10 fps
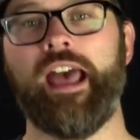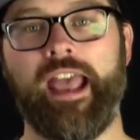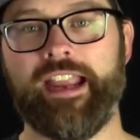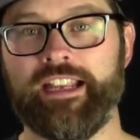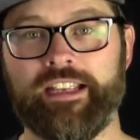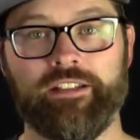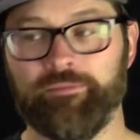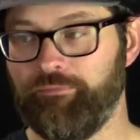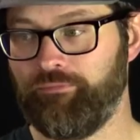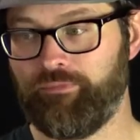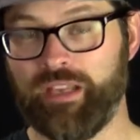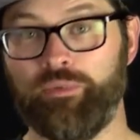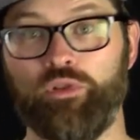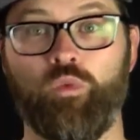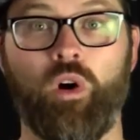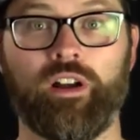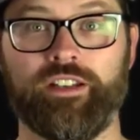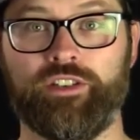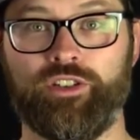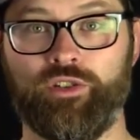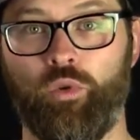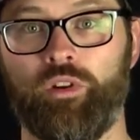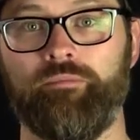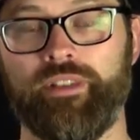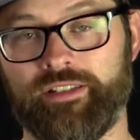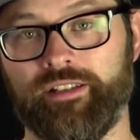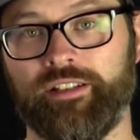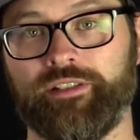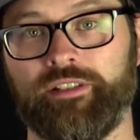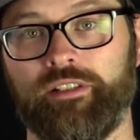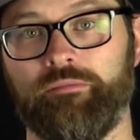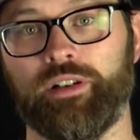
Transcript: 80 people who walk into your business